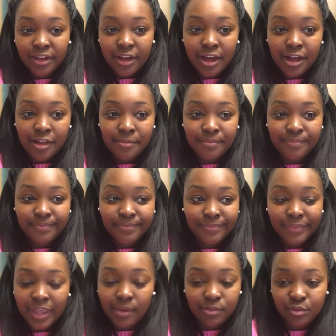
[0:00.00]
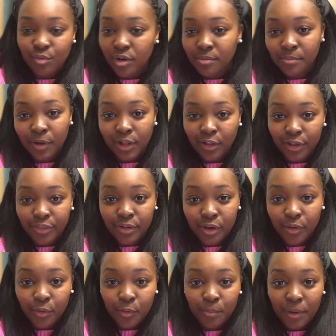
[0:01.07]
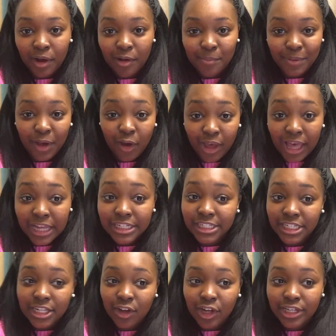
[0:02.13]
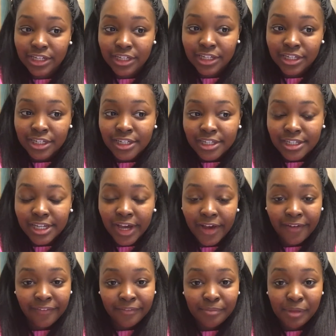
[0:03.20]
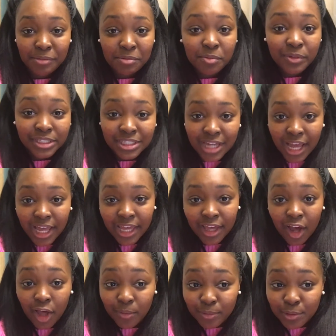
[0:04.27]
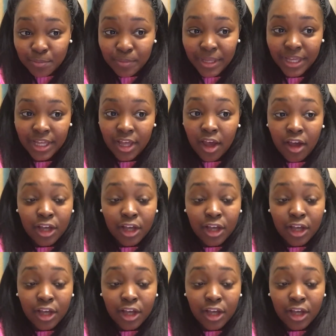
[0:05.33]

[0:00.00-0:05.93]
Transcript: um, it was run by, like, the local borough. But I actually, like, yeah, maybe one day I will spit.